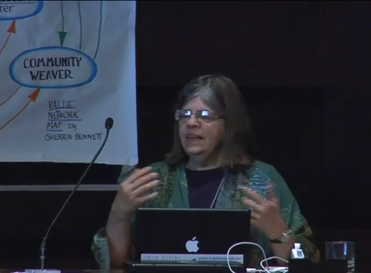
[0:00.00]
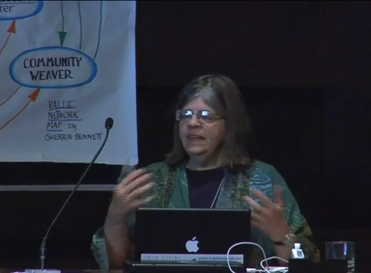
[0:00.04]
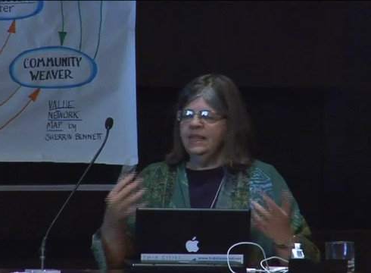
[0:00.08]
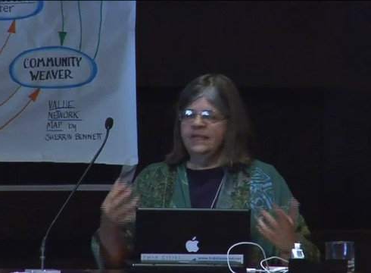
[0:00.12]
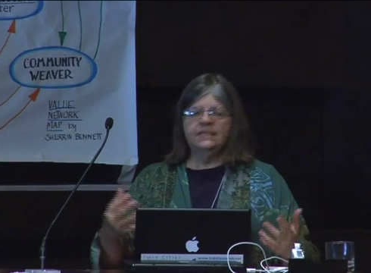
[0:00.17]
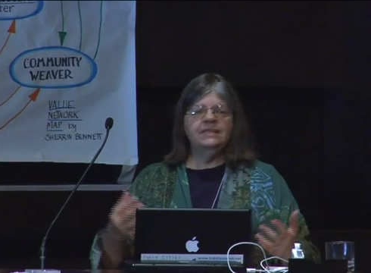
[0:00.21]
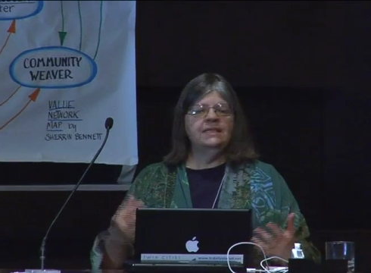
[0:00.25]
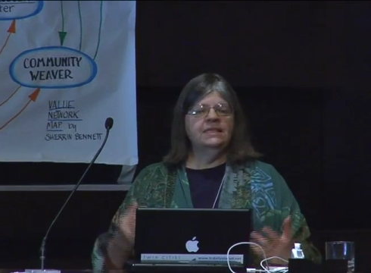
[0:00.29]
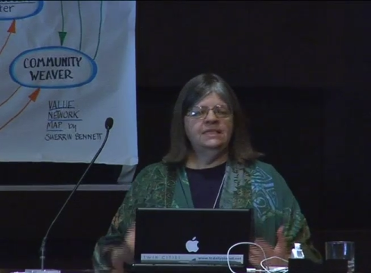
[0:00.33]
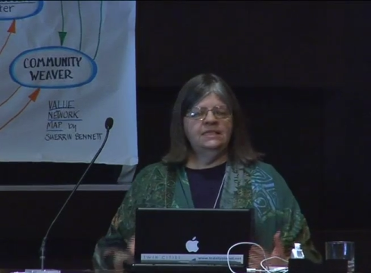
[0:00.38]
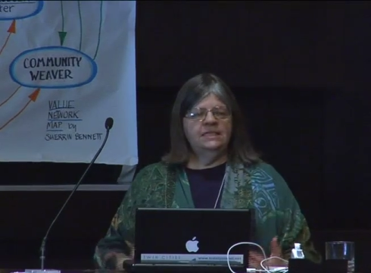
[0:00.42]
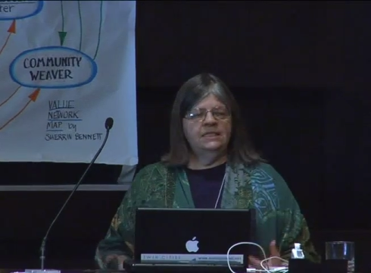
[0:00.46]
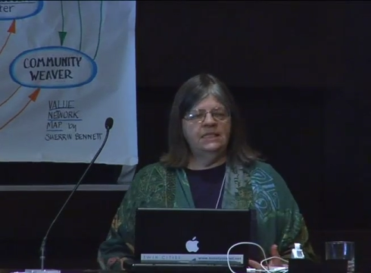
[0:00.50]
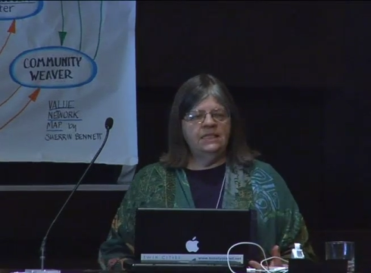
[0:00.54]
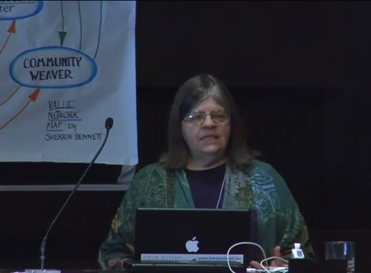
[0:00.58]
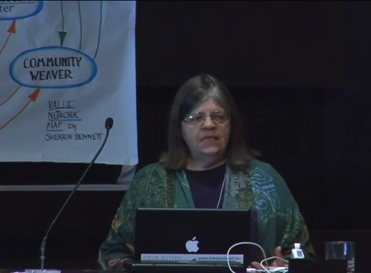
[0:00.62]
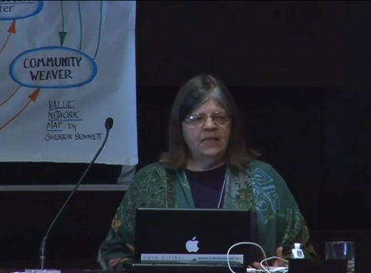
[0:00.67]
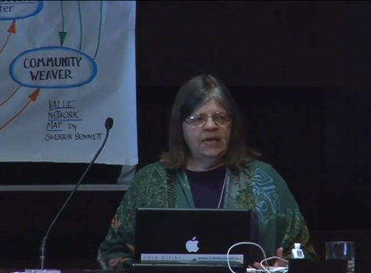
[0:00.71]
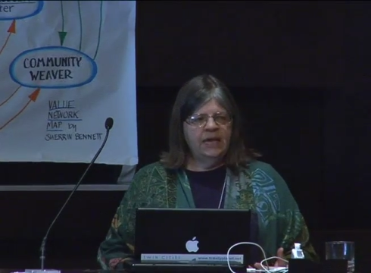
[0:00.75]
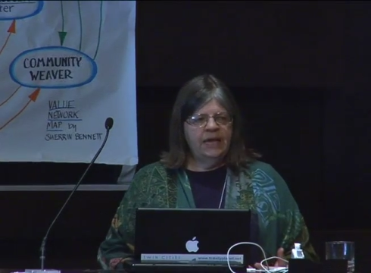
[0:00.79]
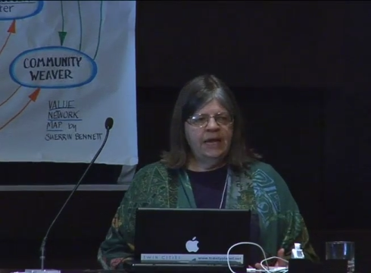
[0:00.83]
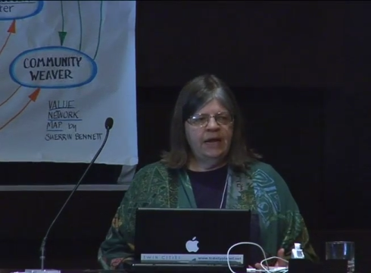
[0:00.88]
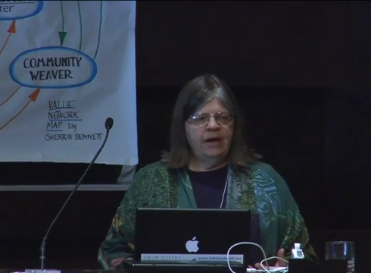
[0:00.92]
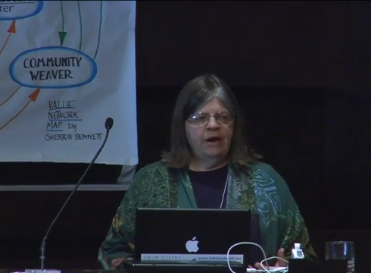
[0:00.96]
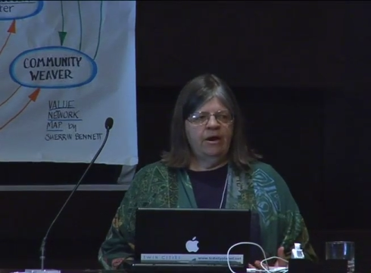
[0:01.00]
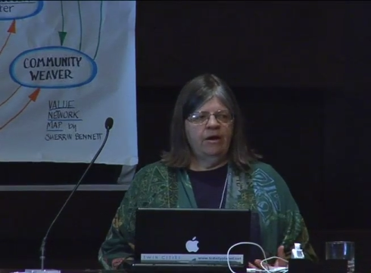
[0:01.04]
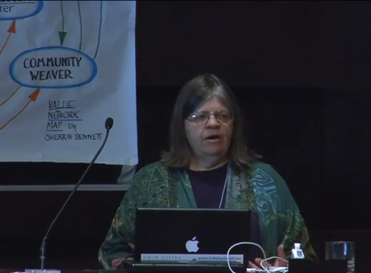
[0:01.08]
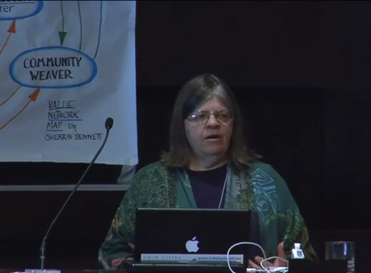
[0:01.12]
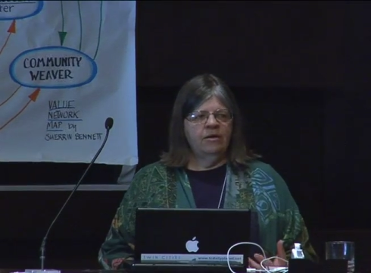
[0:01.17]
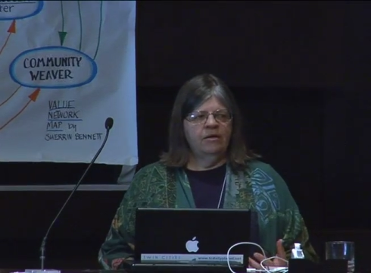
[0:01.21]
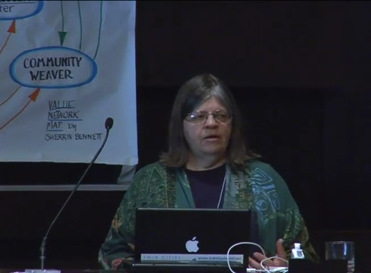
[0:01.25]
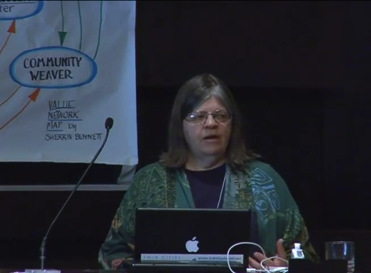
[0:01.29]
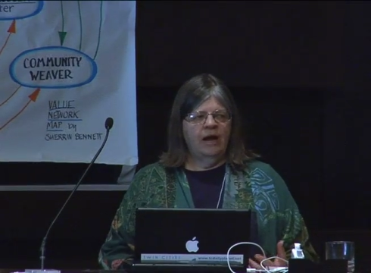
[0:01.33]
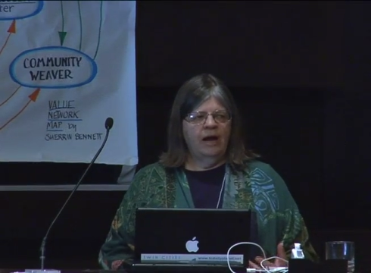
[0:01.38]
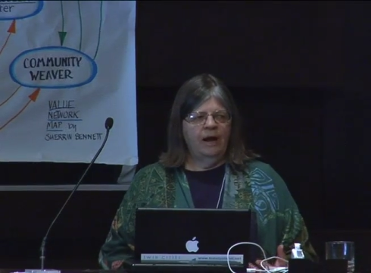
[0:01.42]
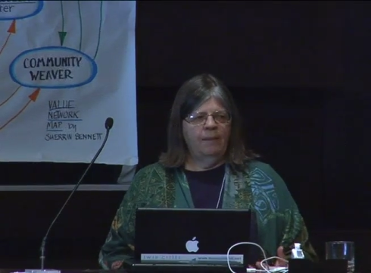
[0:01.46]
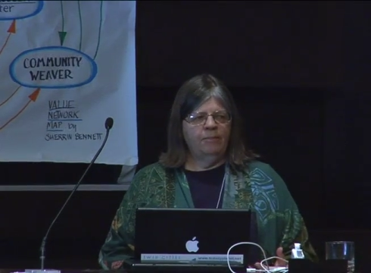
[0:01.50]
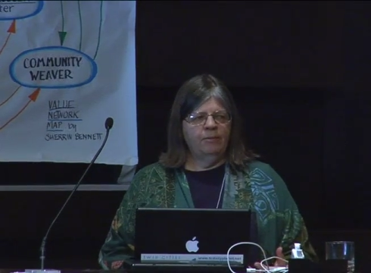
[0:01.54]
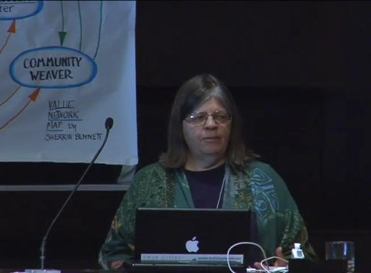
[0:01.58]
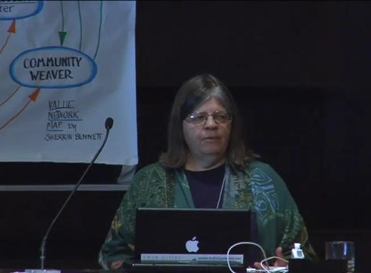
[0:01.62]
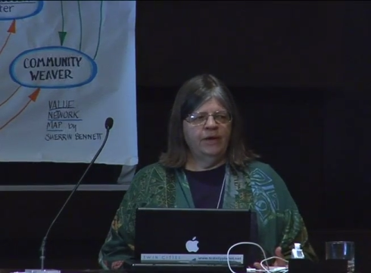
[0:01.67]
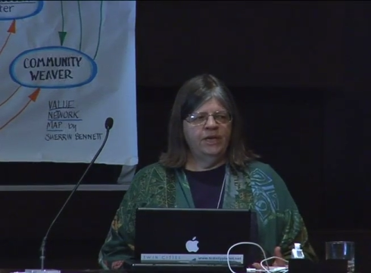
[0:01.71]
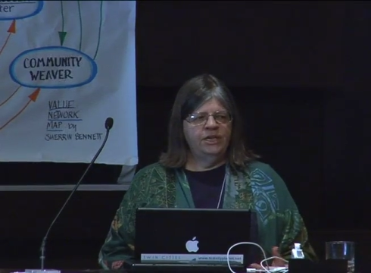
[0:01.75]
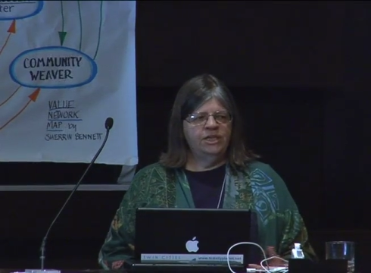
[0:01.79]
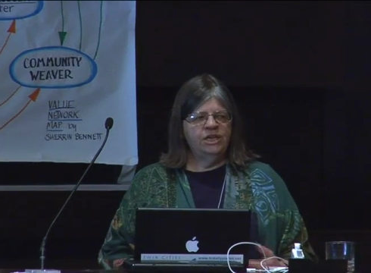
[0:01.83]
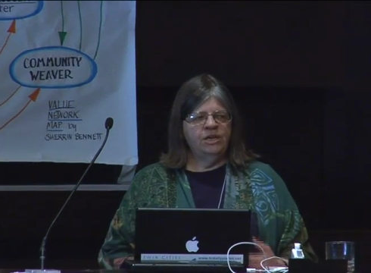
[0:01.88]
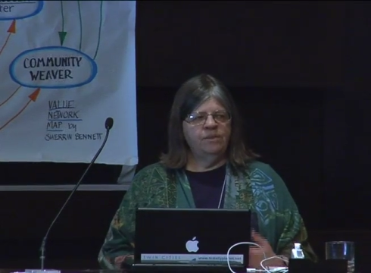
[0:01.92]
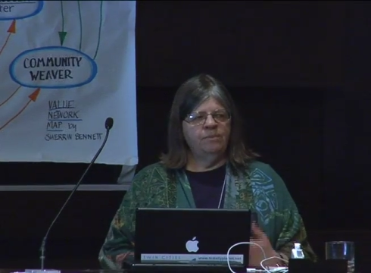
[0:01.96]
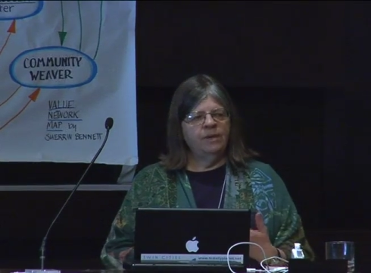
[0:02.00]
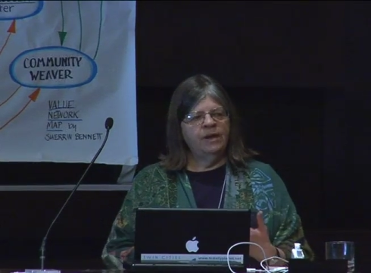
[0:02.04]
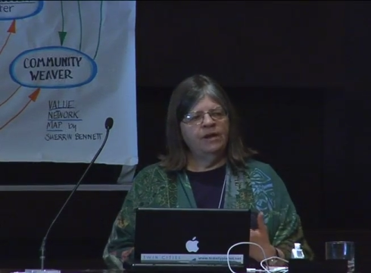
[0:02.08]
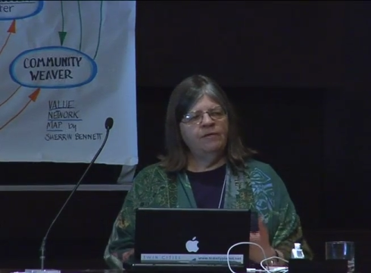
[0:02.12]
this is their operation.